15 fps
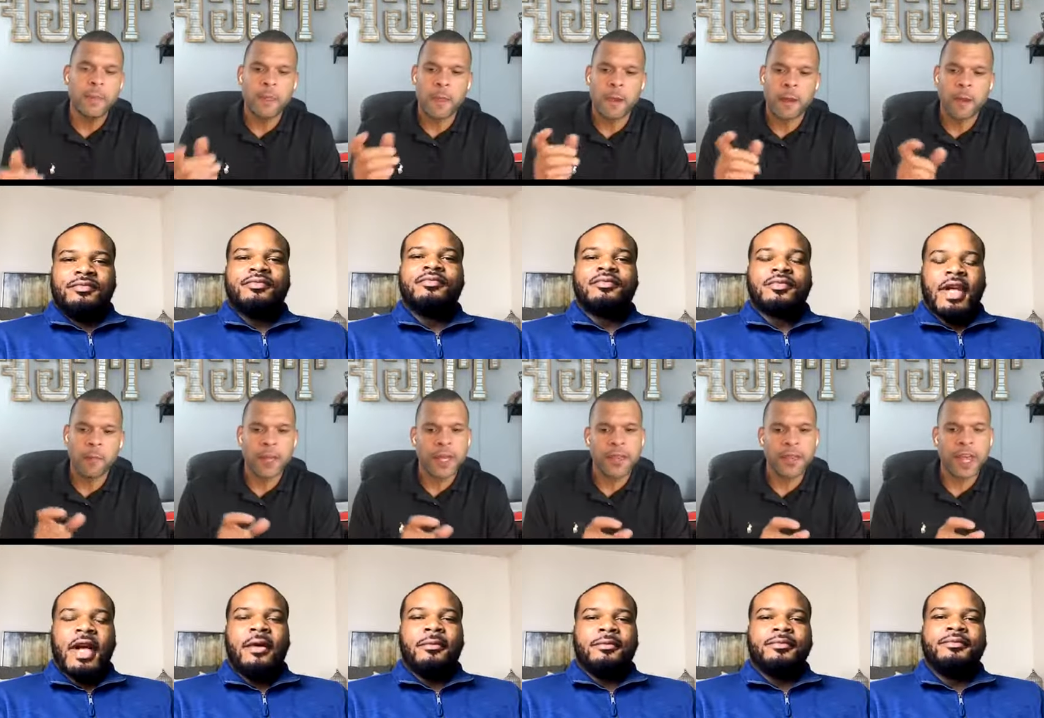Speaker 1: um, yeah.
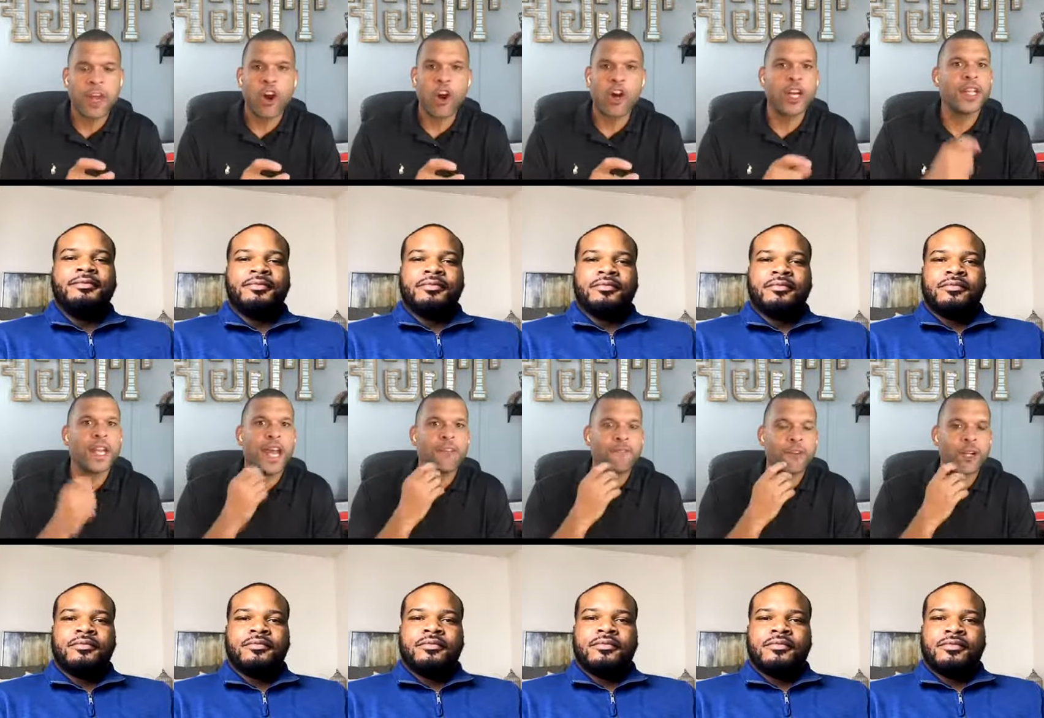they are in
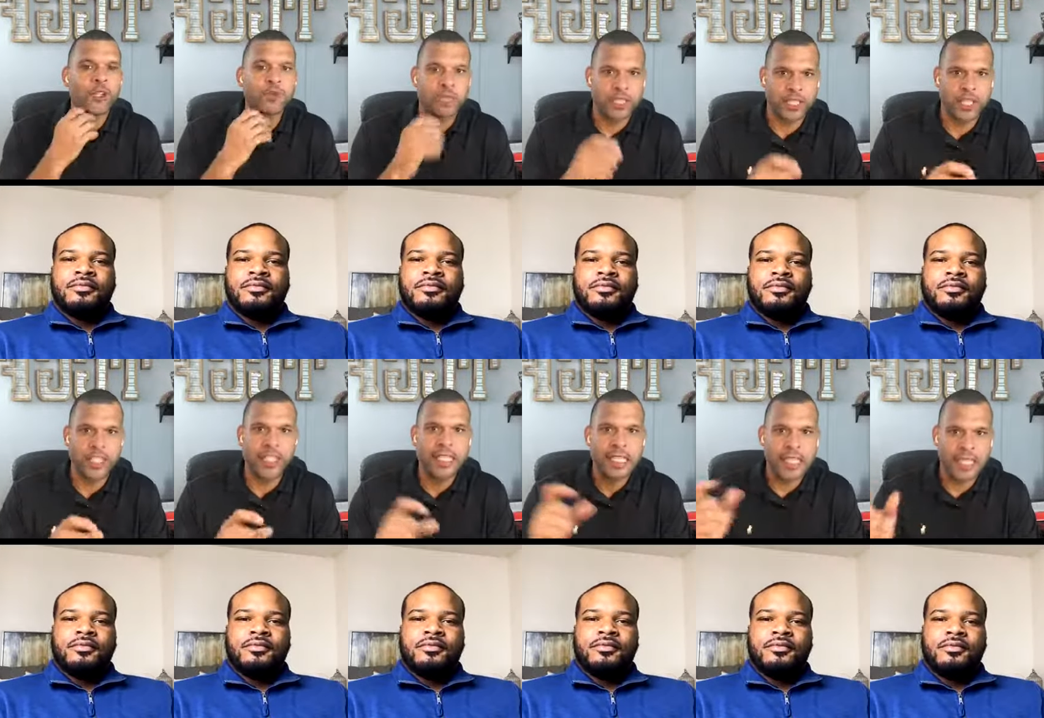that first
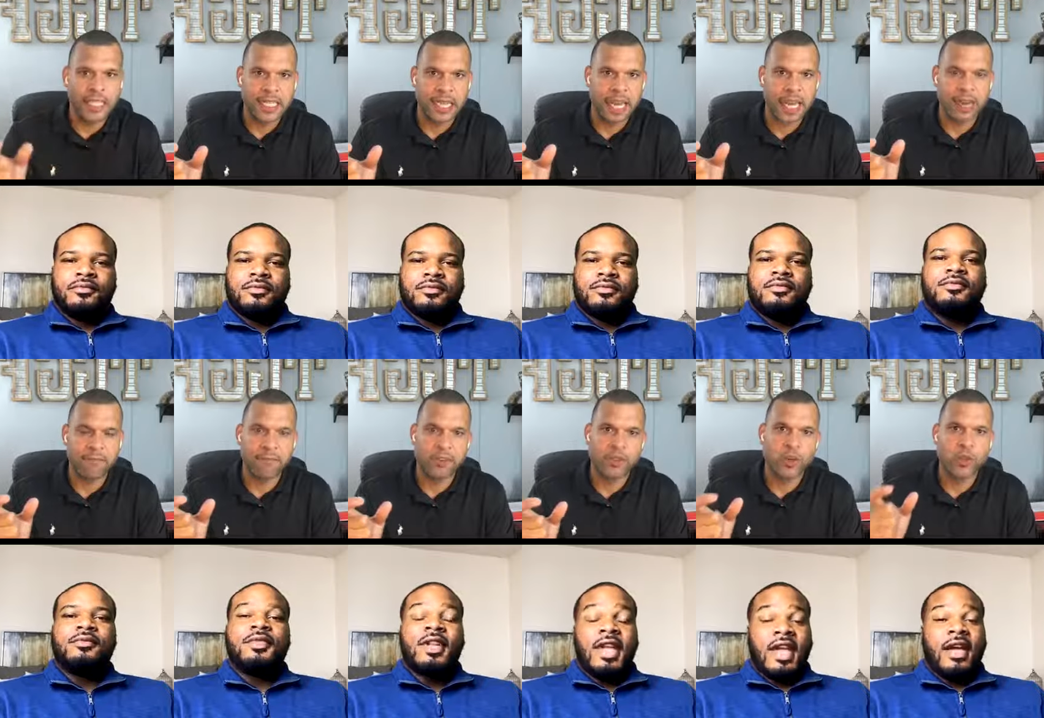position lien. And
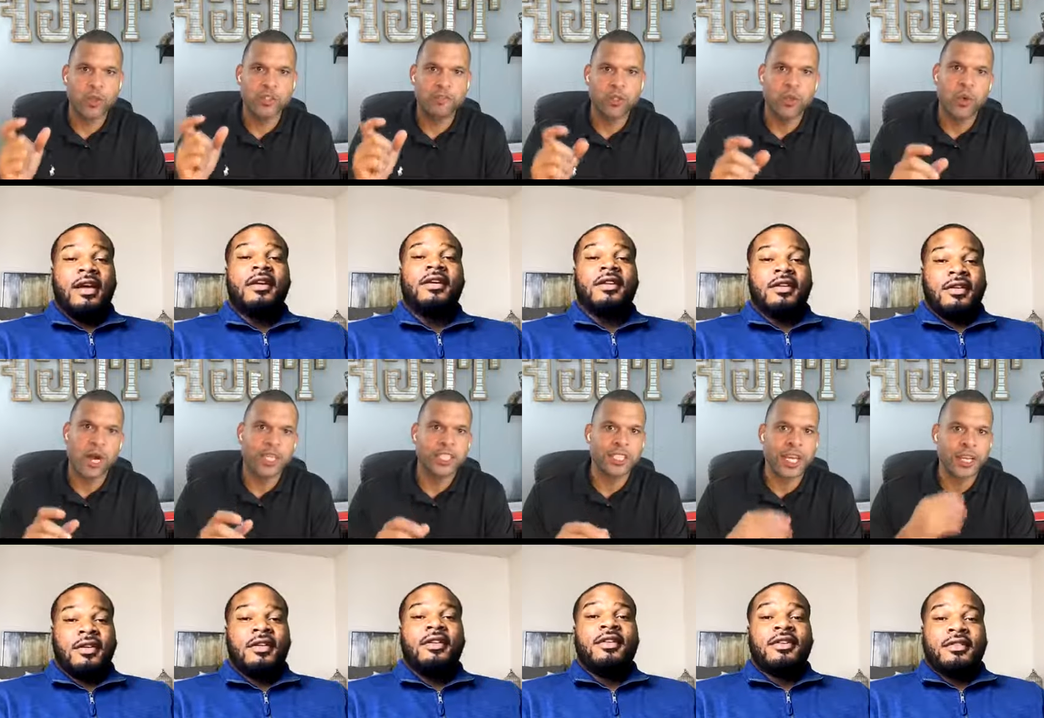for those of you
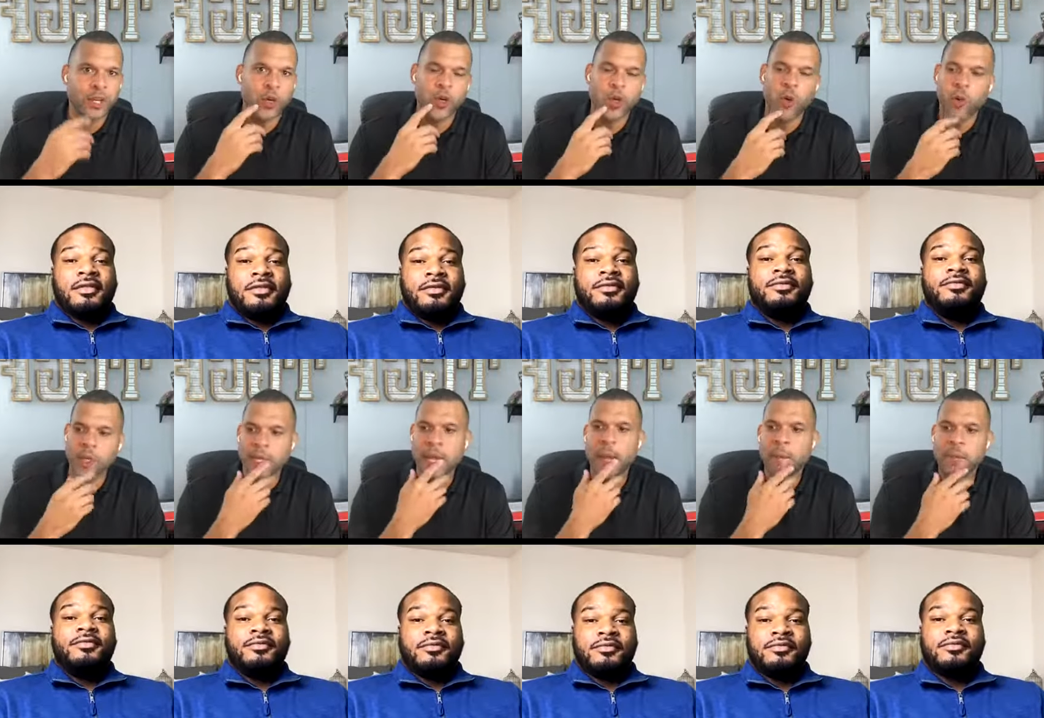watching that don't know
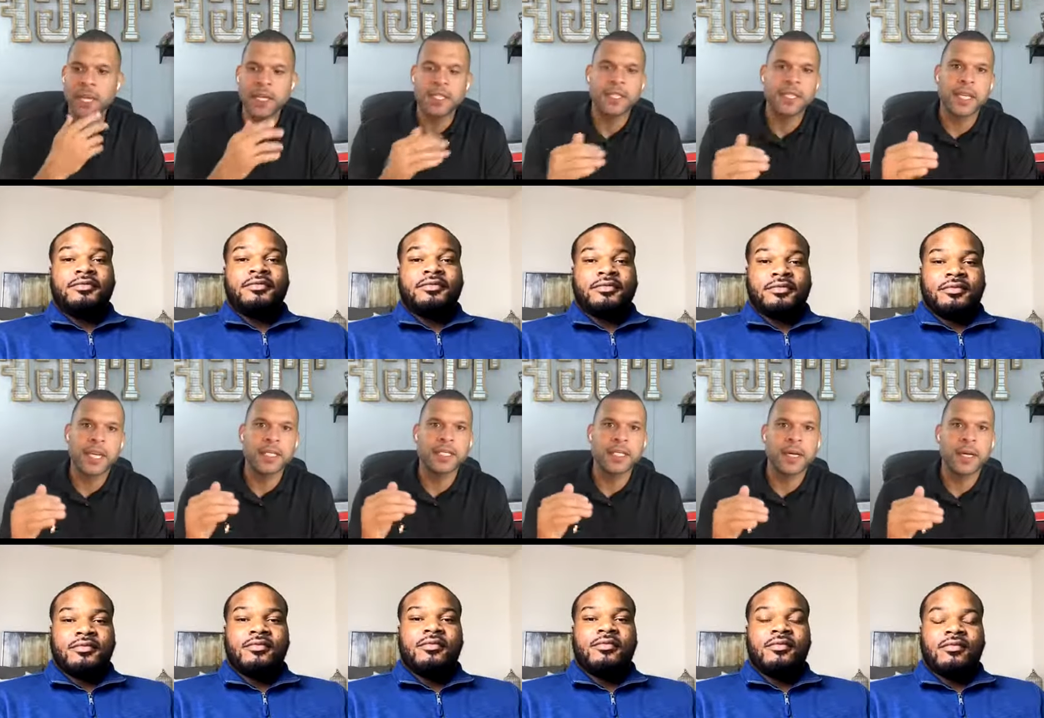what that means,
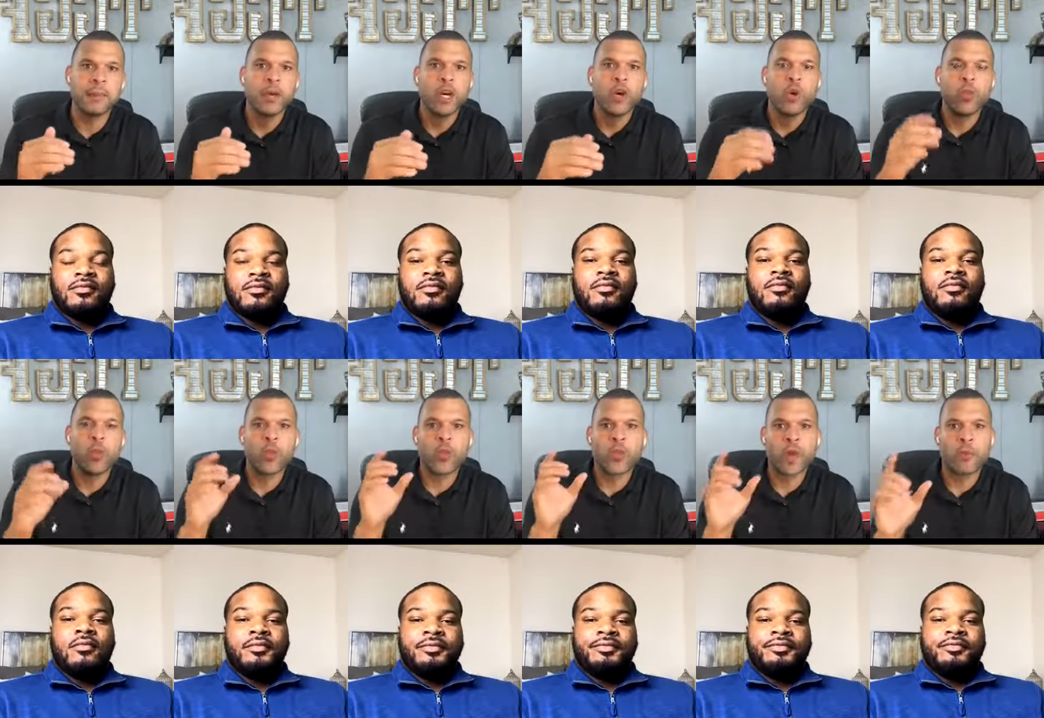it's um
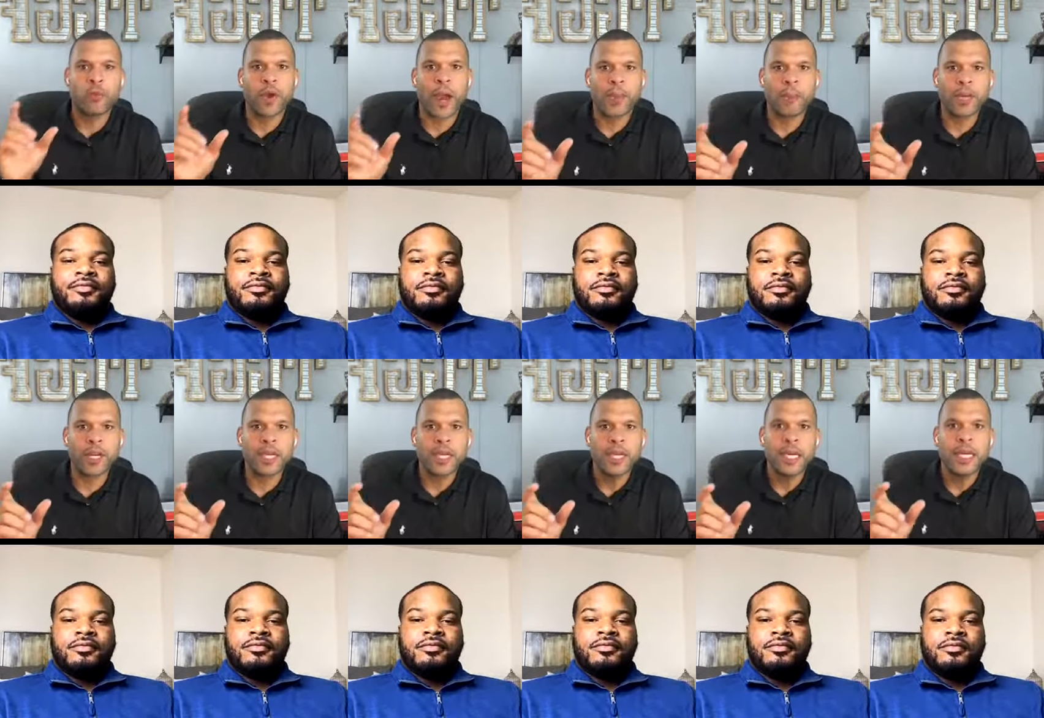the
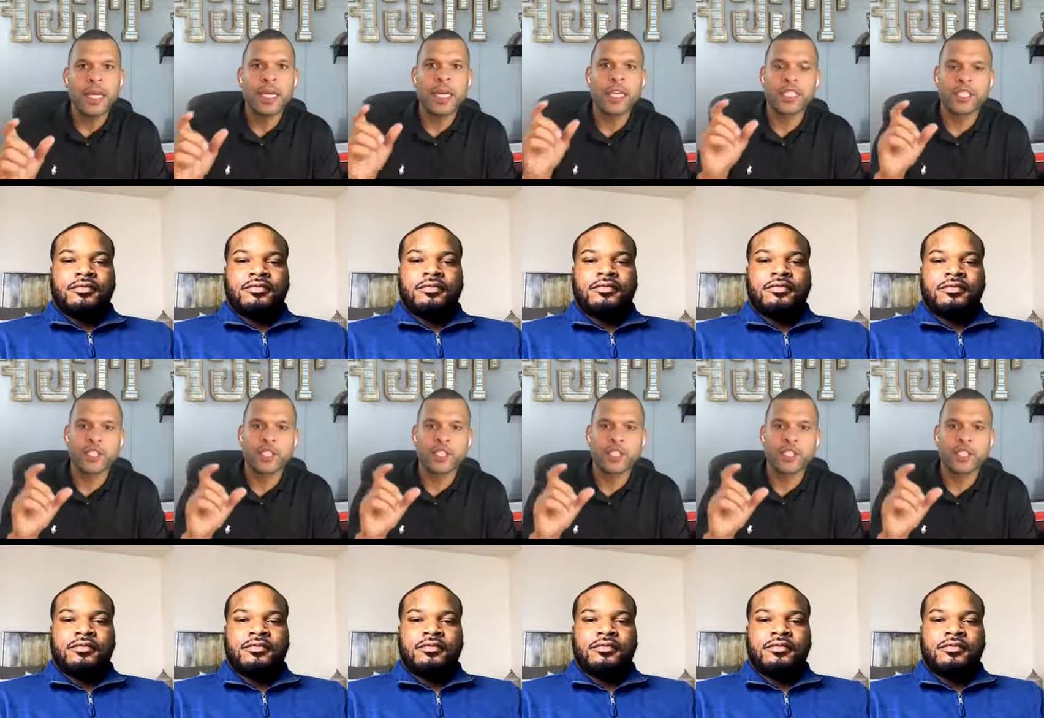property is